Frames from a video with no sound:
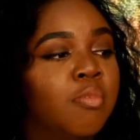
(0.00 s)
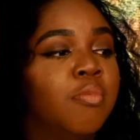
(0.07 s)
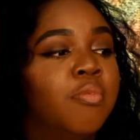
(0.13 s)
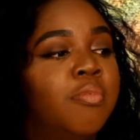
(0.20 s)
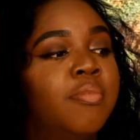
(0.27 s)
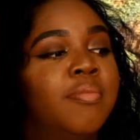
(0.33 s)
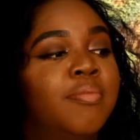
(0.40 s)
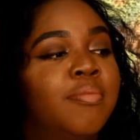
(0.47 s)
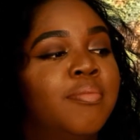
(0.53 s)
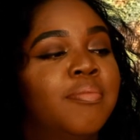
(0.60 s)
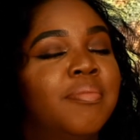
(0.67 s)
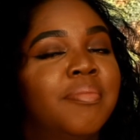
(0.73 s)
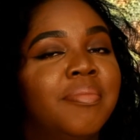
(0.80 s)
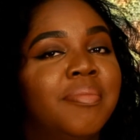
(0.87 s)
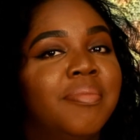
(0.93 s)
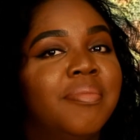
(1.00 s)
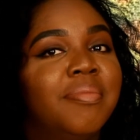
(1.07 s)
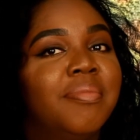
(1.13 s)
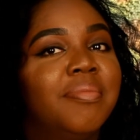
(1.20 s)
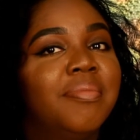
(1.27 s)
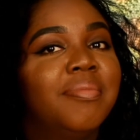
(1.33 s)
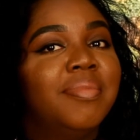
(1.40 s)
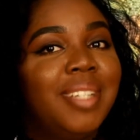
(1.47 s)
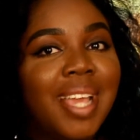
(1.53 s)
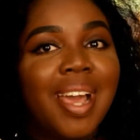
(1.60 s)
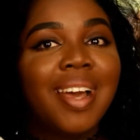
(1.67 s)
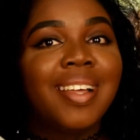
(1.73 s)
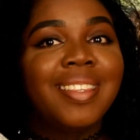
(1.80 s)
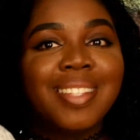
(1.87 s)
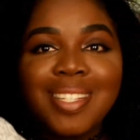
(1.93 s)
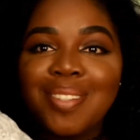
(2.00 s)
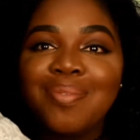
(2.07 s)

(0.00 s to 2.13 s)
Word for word: oomph yeah this